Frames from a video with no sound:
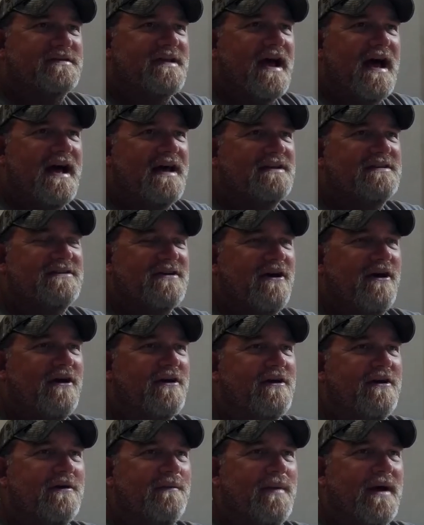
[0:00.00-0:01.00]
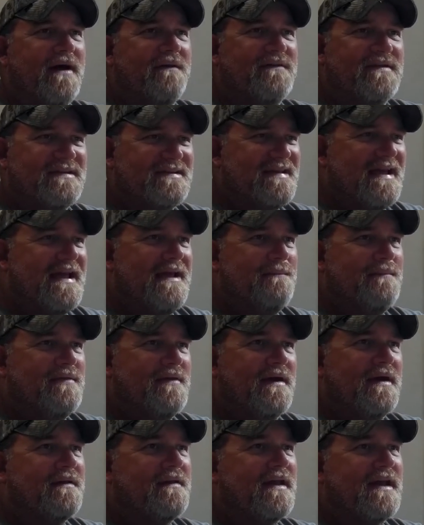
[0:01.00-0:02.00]
guys talking about the same
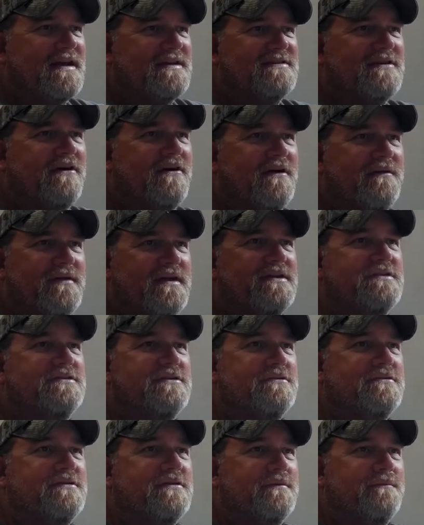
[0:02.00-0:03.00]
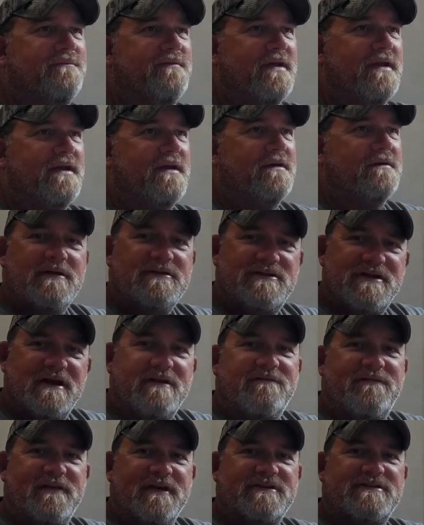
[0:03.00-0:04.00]
thing that I saw on these YouTube videos.
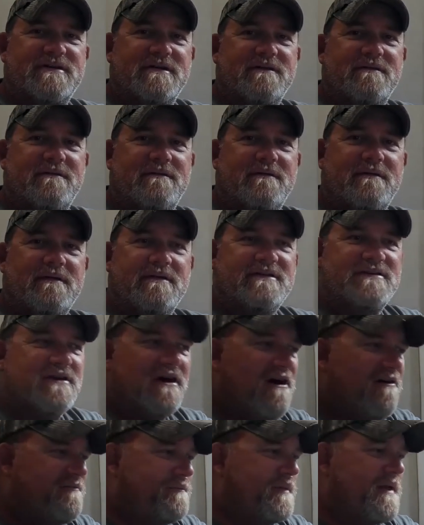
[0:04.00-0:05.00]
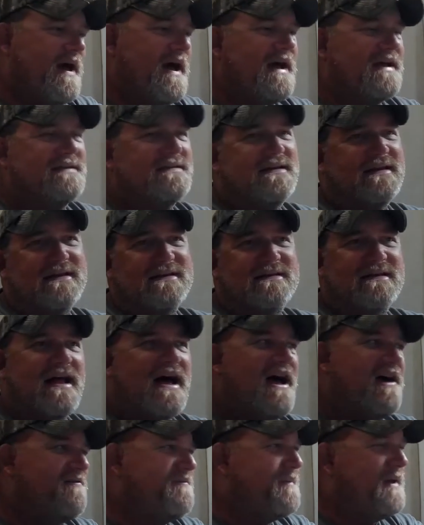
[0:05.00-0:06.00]
Jig fishing, soft plastics,
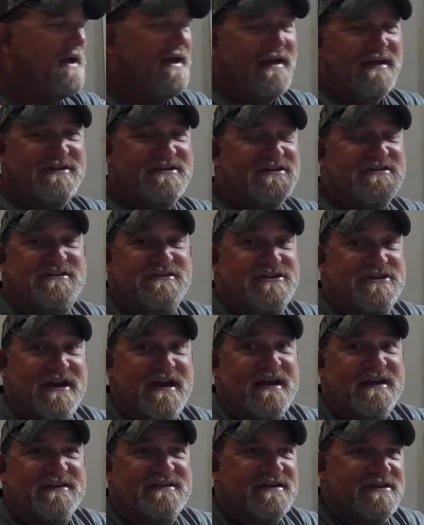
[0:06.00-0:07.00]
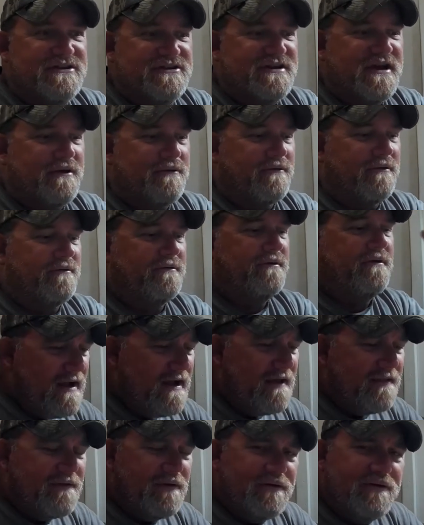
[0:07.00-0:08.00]
live, and just jigs in general.
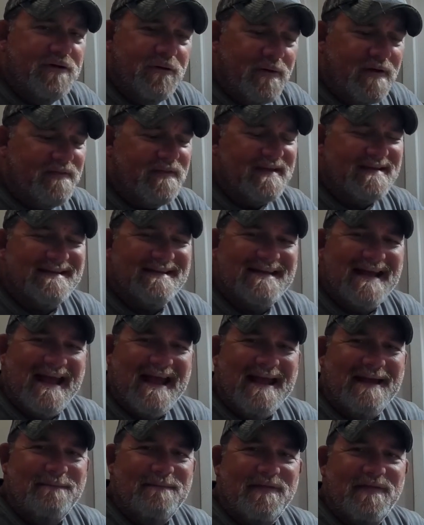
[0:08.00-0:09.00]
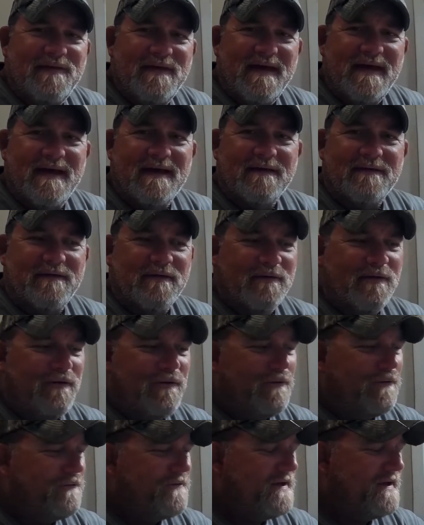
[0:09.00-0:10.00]
They're doing the same thing. They're
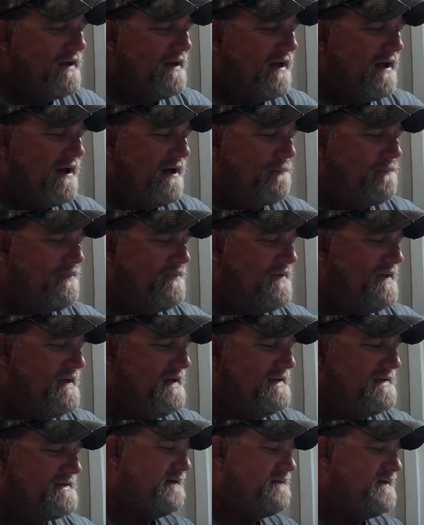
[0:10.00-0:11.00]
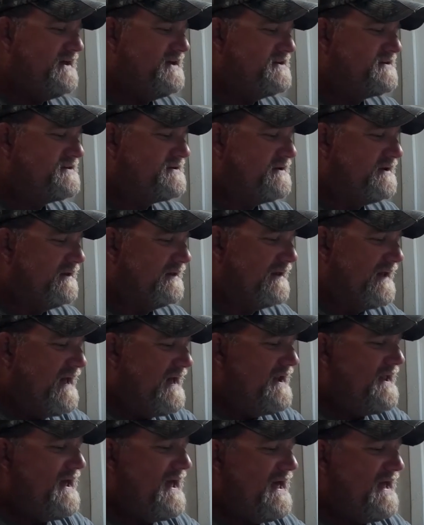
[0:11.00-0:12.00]
holding up these
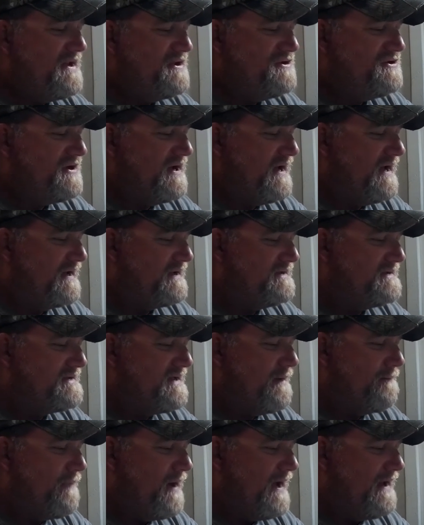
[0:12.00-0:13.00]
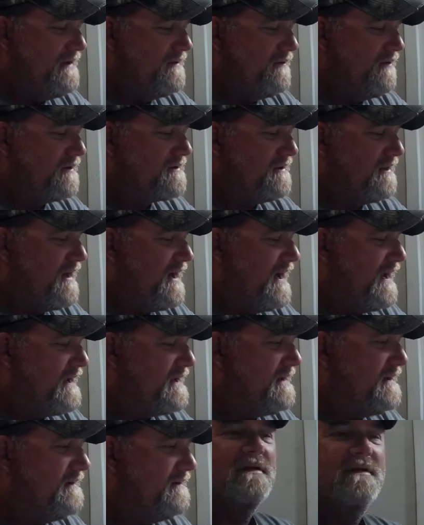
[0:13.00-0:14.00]
lead head jigs that might look
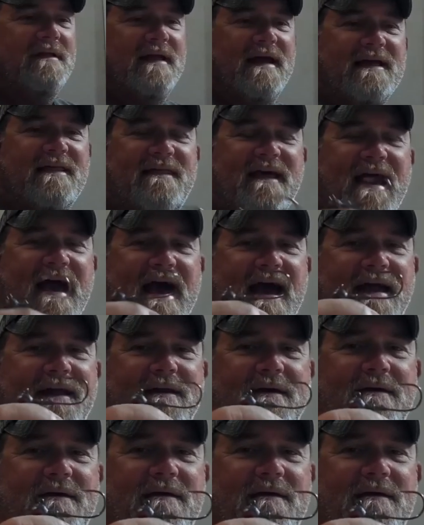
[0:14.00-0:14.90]
like that.